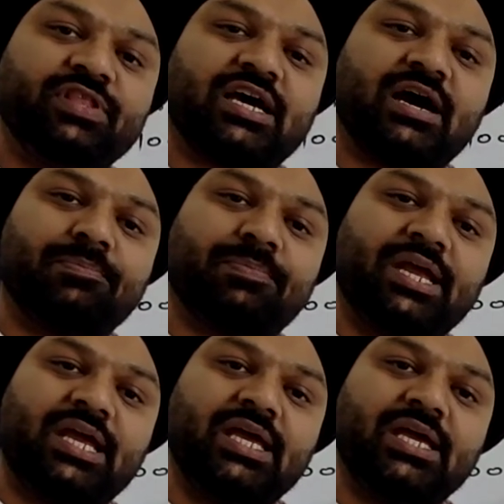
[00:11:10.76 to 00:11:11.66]
the
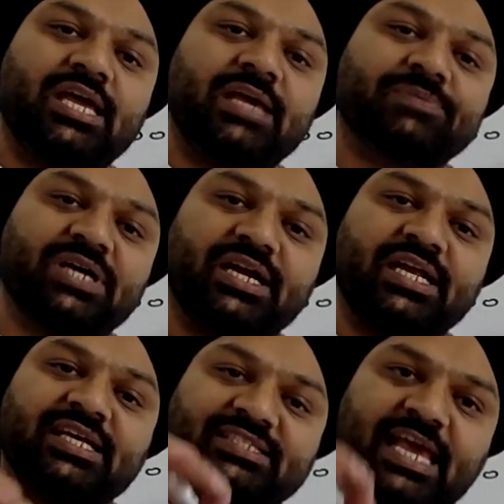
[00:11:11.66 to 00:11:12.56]
company keeps
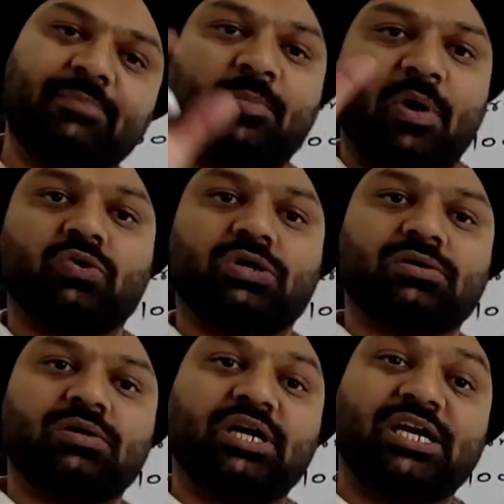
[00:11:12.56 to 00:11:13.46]
earning the same amount.
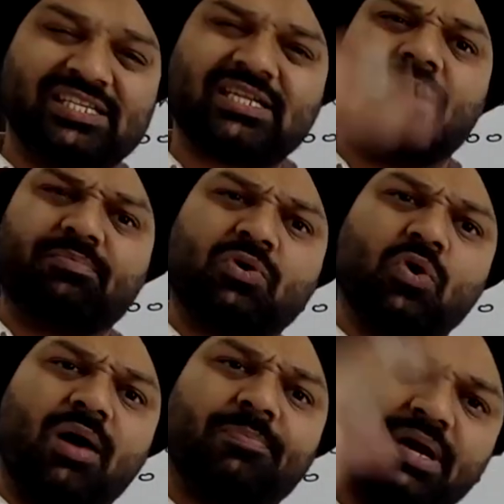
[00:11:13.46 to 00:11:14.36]
Doesn't
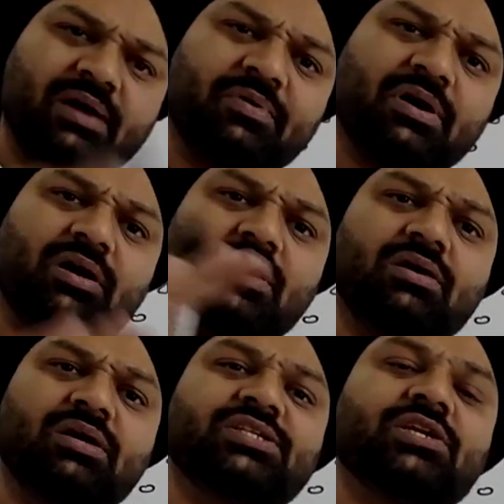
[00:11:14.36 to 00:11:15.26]
go up,
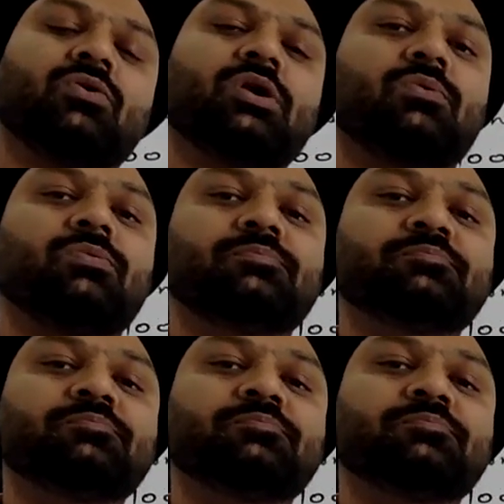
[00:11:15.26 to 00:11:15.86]
doesn't go down.